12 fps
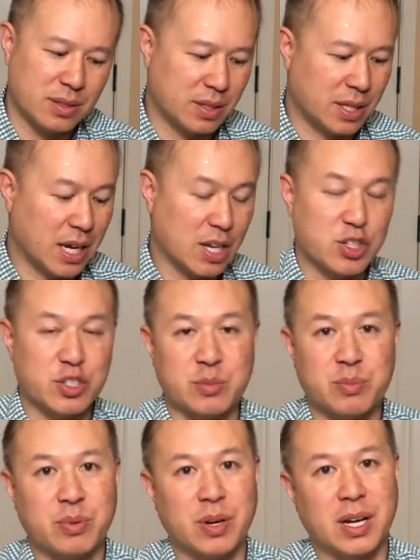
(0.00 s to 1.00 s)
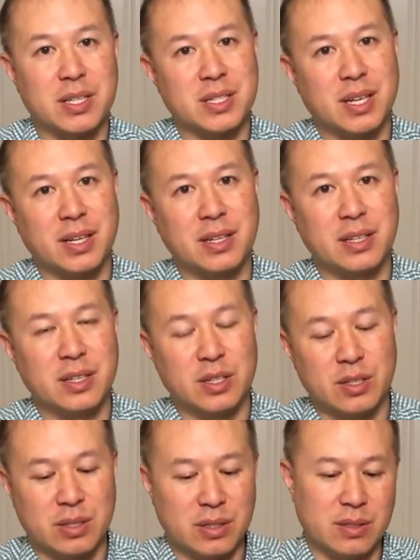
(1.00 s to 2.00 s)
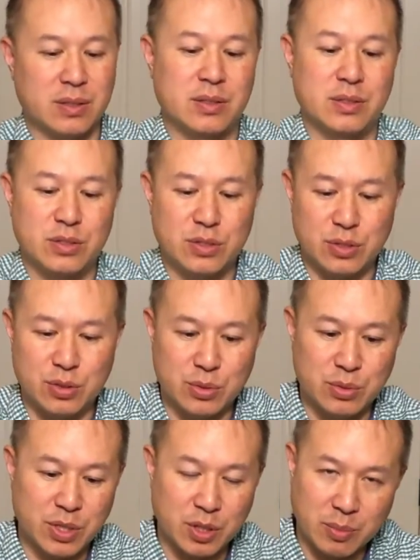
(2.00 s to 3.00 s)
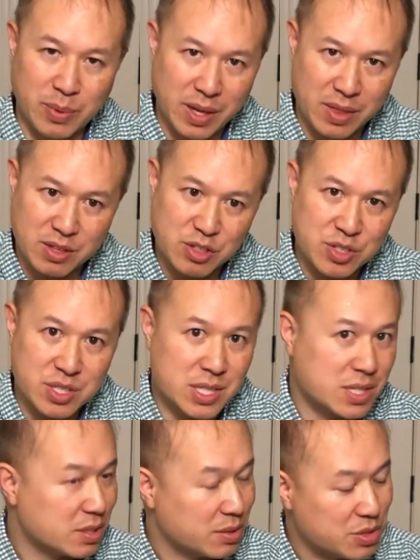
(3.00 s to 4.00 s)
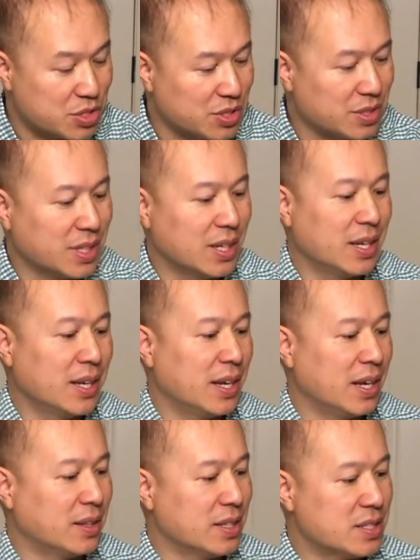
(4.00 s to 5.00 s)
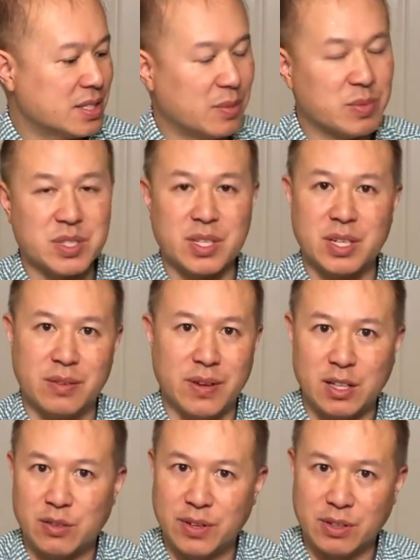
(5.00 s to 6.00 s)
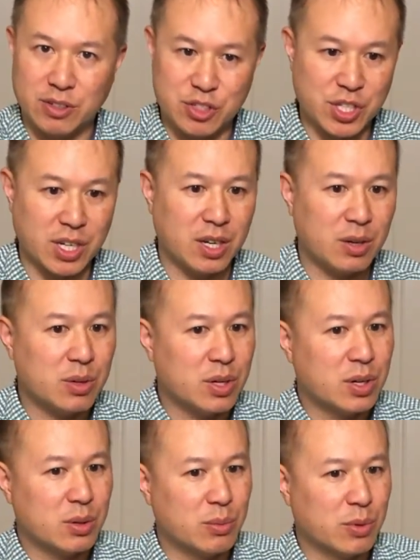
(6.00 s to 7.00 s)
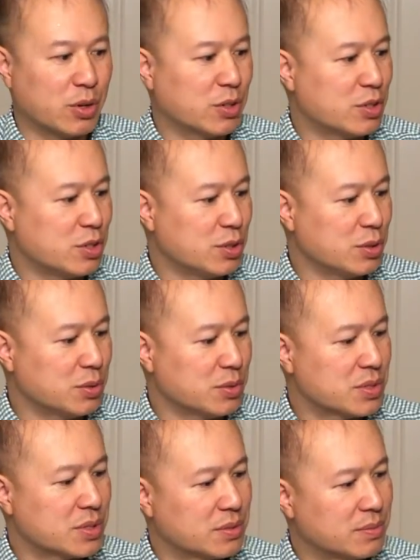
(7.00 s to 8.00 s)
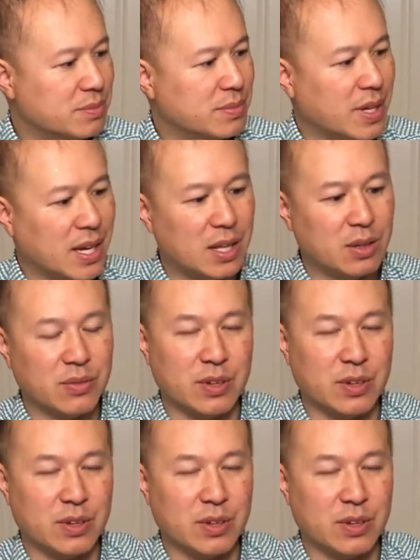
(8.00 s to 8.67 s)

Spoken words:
the hydrogen peroxide to kill the pathogens in the solution, and this time instead of aloe vera gel, we're going to use aloe